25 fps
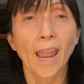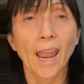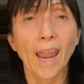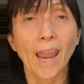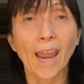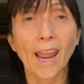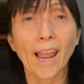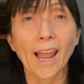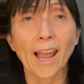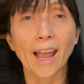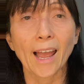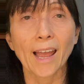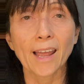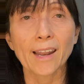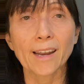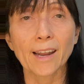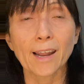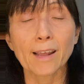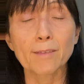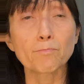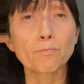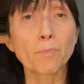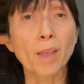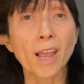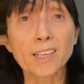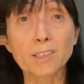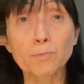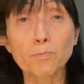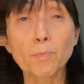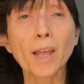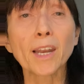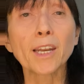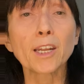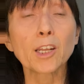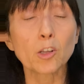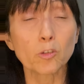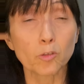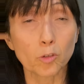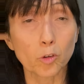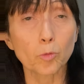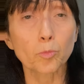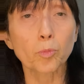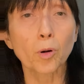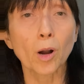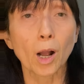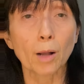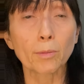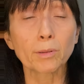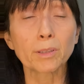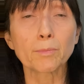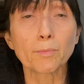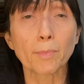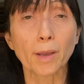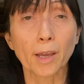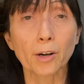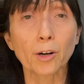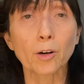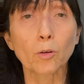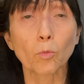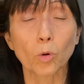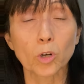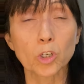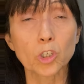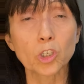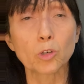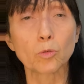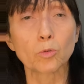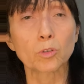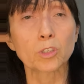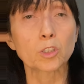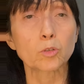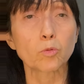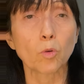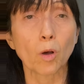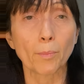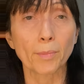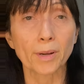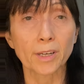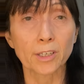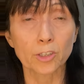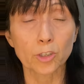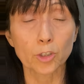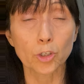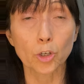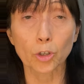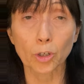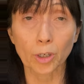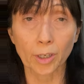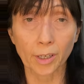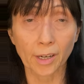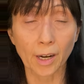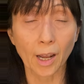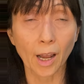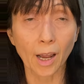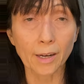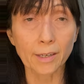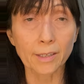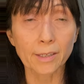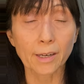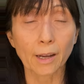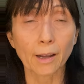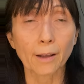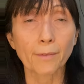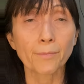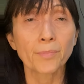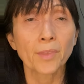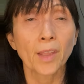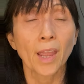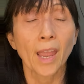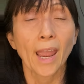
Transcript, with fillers: And, and as many of you probably met her when she was Swami Durgananda.